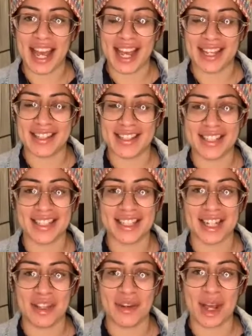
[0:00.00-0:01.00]
and this is
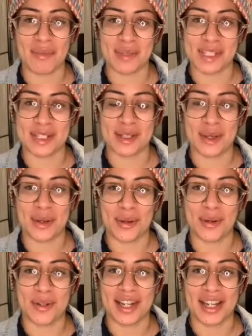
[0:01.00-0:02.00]
another
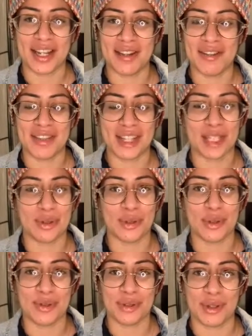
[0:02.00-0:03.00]
episode of the
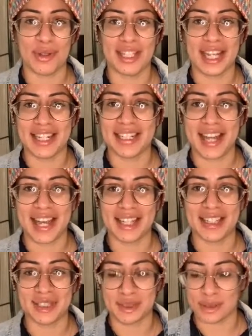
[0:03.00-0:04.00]
Tu Novio Late
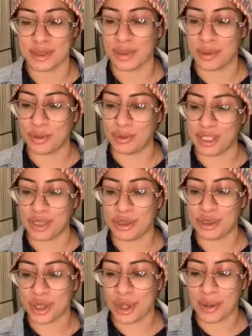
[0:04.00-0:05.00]
Night Adults Only
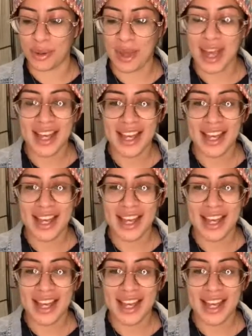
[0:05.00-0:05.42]
show.